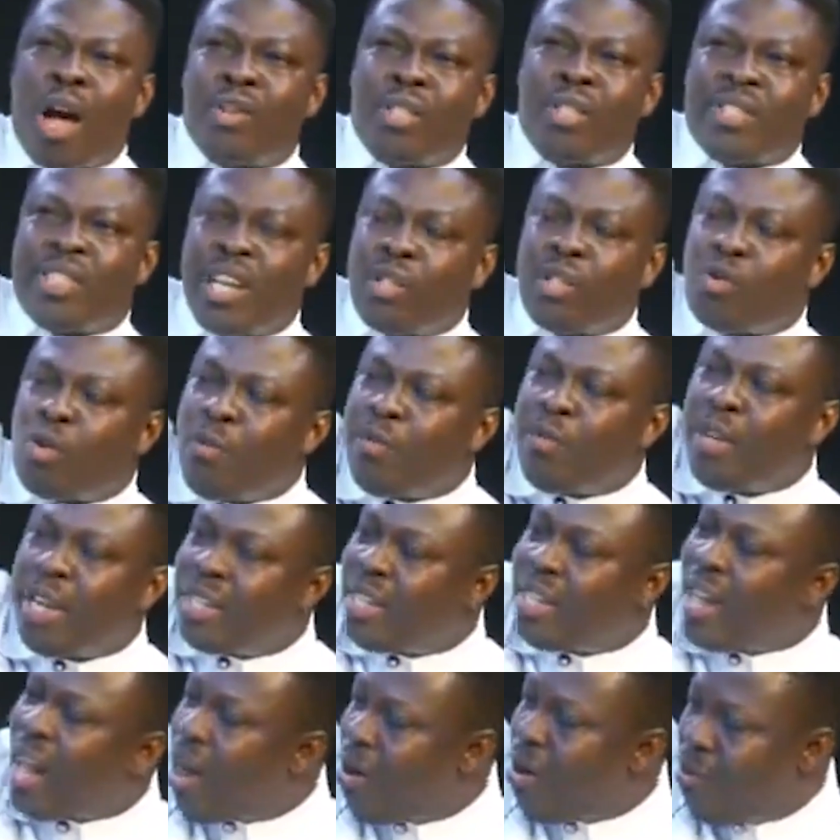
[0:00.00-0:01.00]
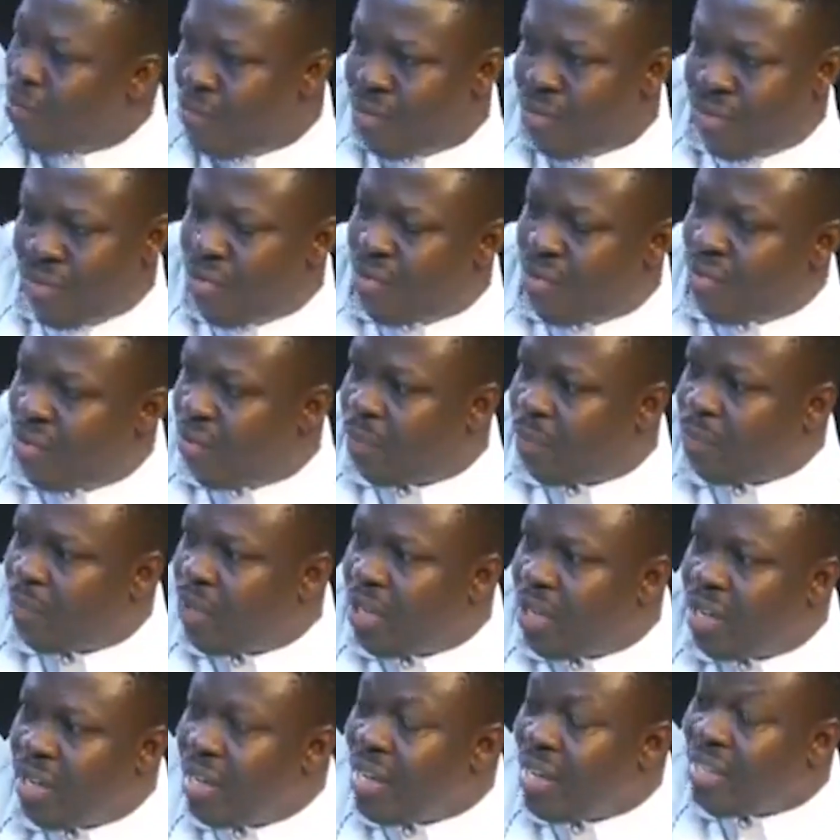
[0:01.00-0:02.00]
outskirts of the town.
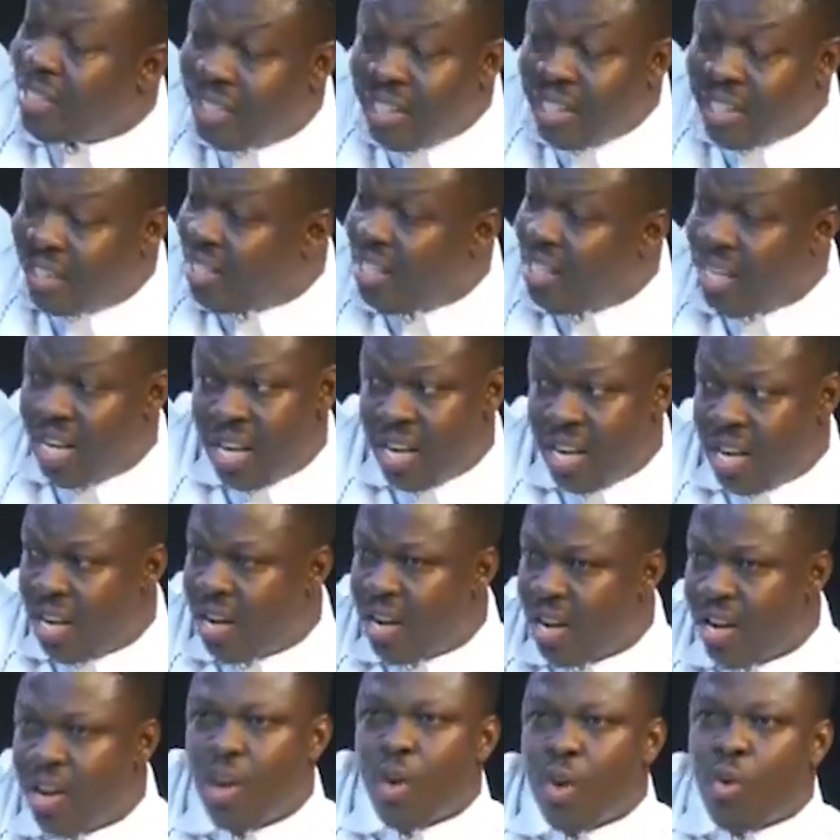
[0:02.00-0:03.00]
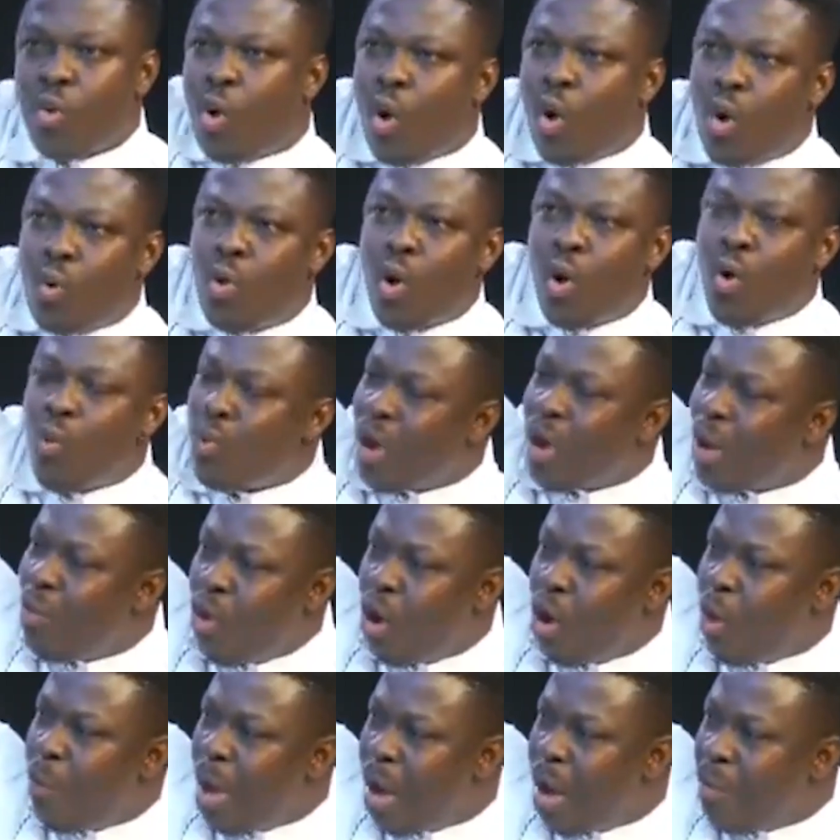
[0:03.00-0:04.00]
The city ko wura
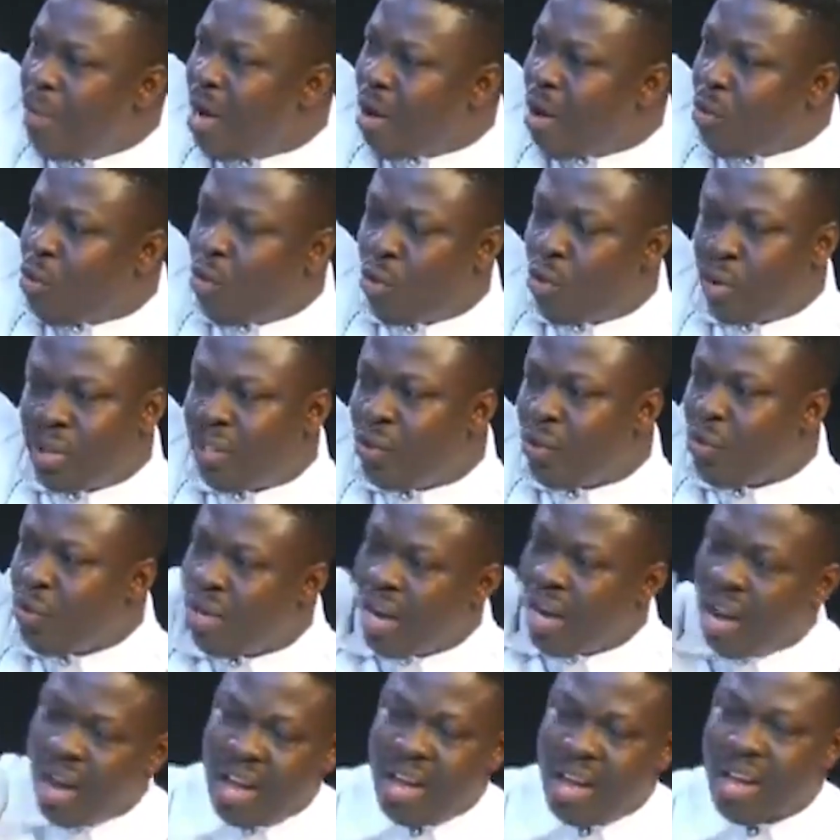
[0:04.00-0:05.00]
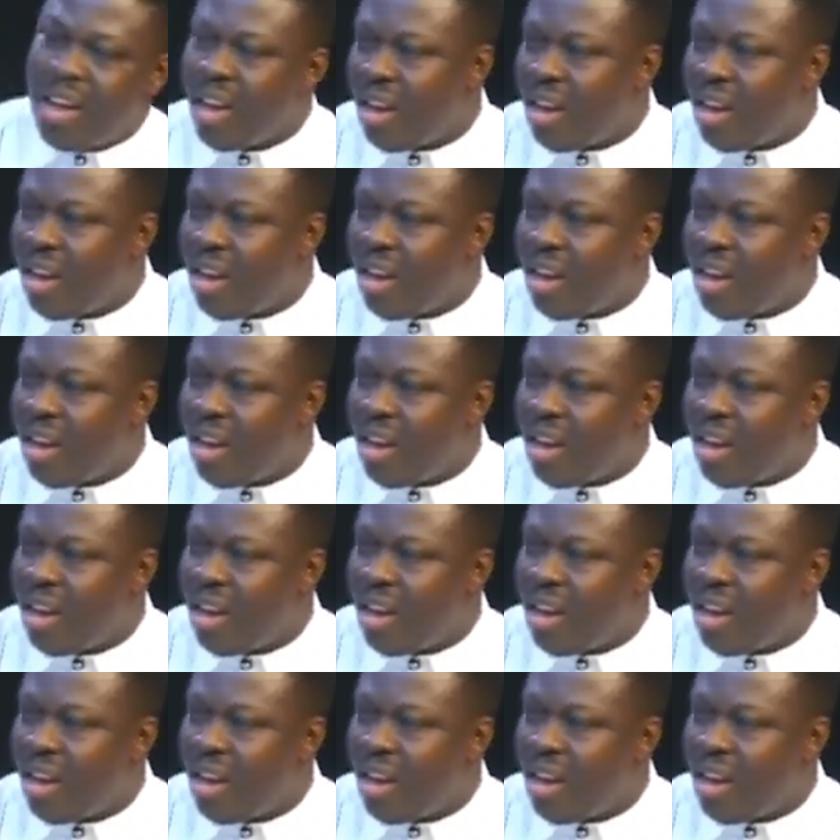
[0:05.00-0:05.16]
mu ho ba bi da kokosi wudan.